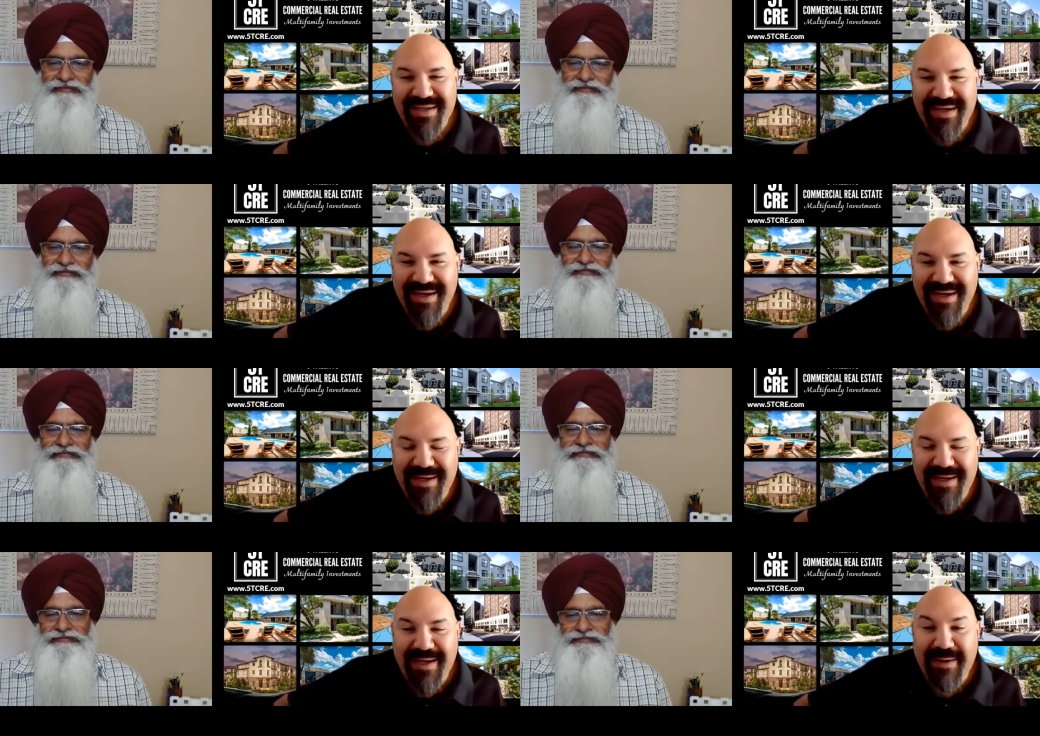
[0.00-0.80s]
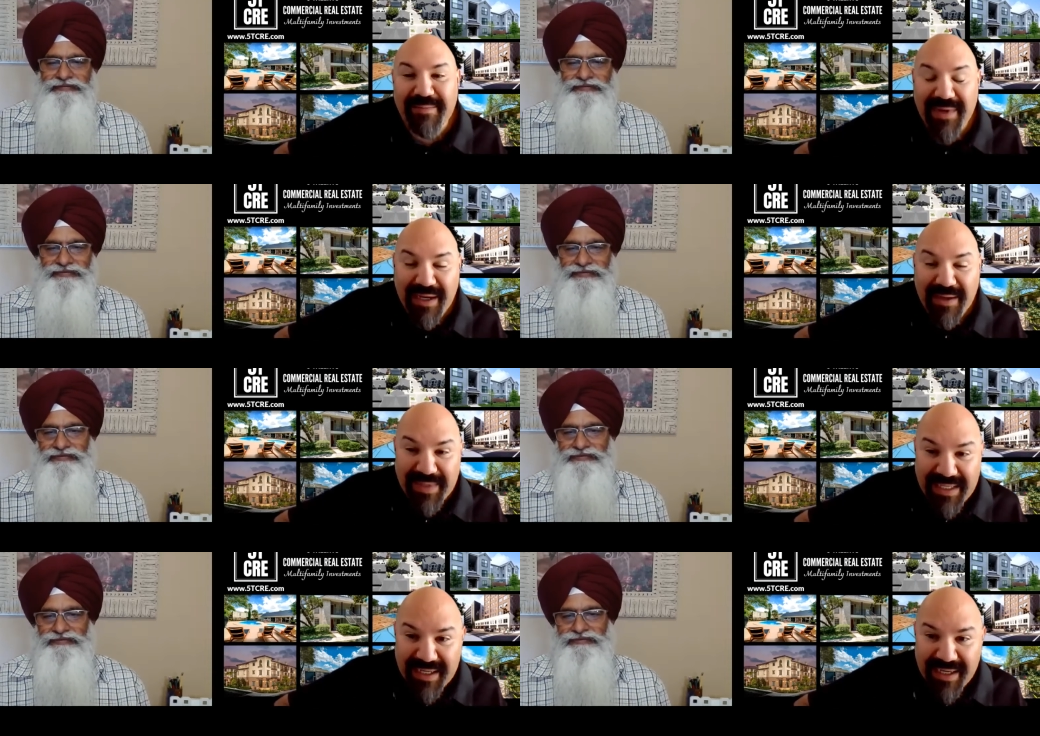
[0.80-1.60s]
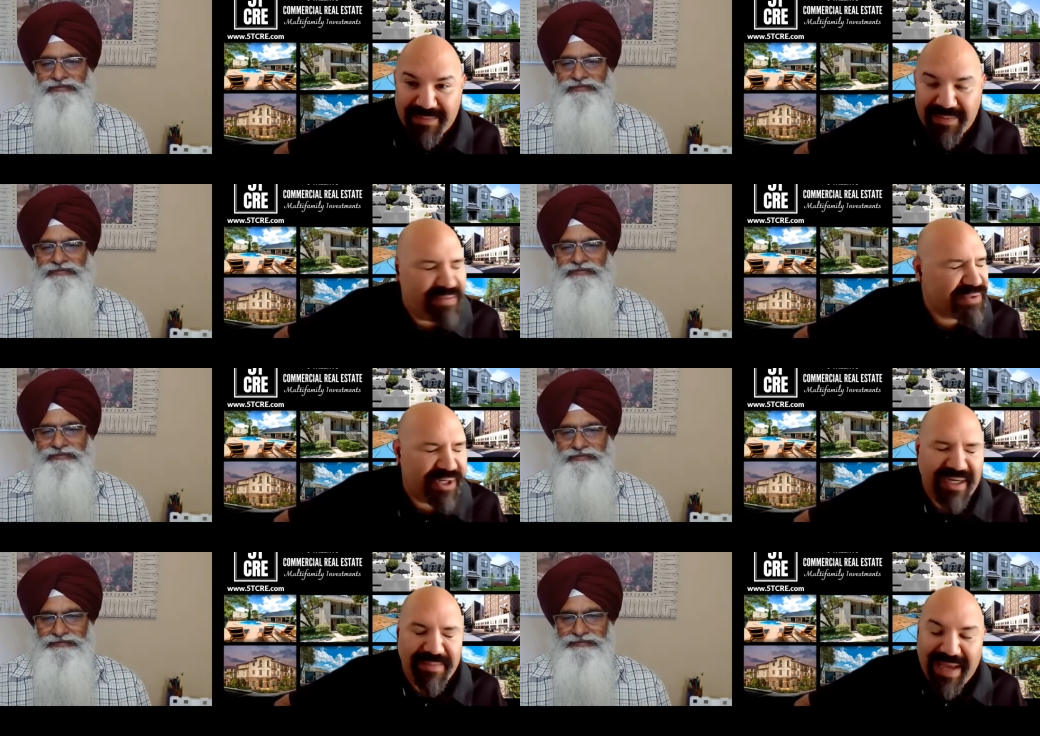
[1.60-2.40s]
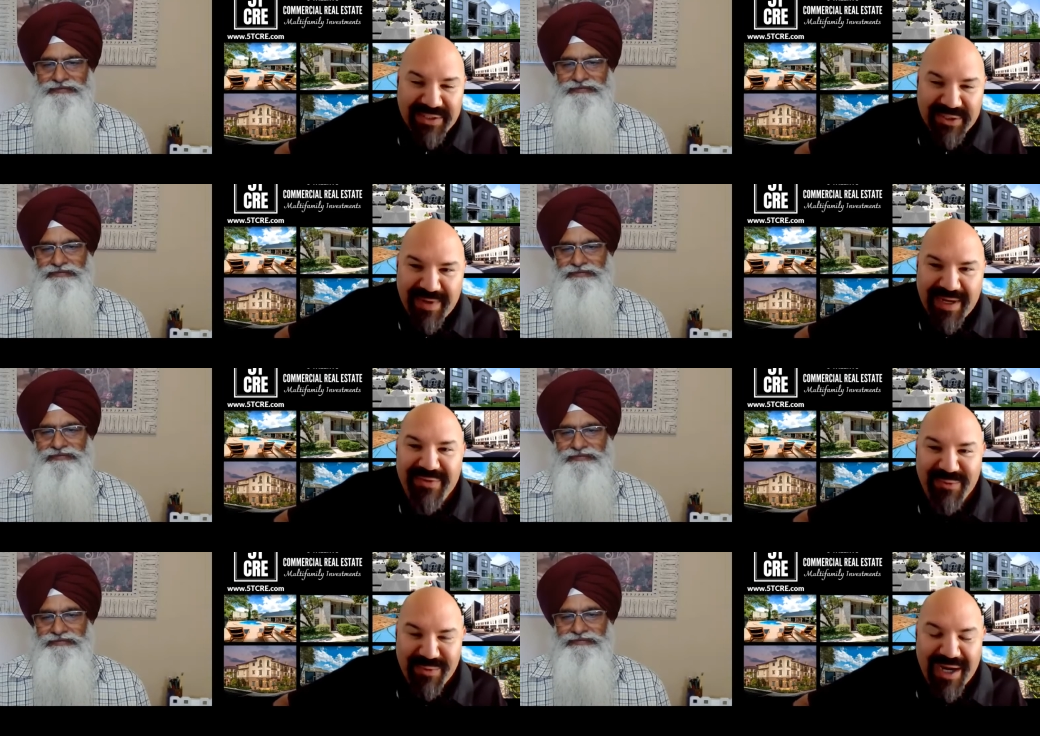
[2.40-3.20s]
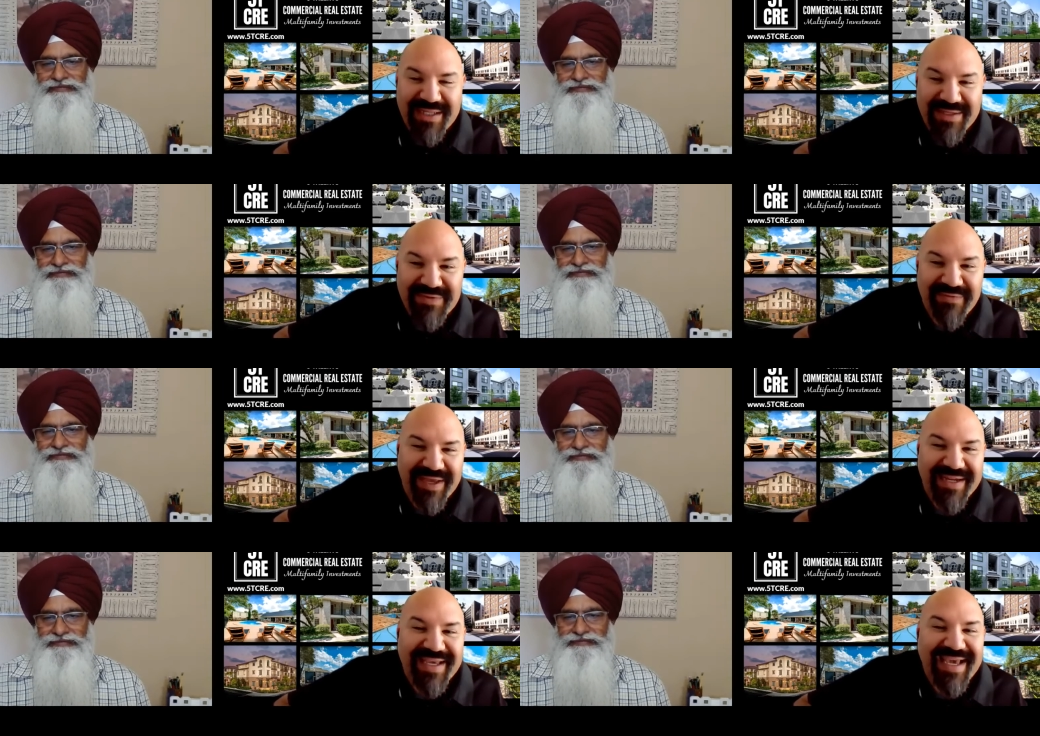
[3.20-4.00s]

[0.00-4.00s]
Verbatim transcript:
Speaker 1: Uh, a, a, meetup, I'm sorry, a mastermind through Rod Khleif's event.